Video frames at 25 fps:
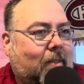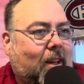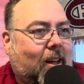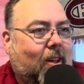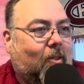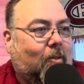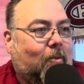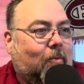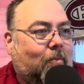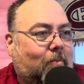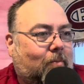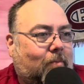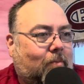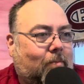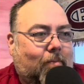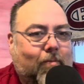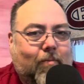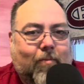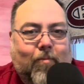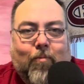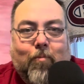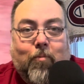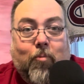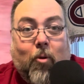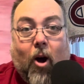don't know,
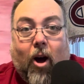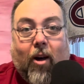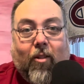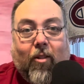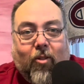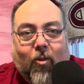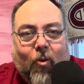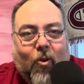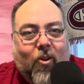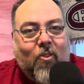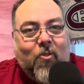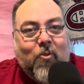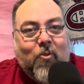brothel,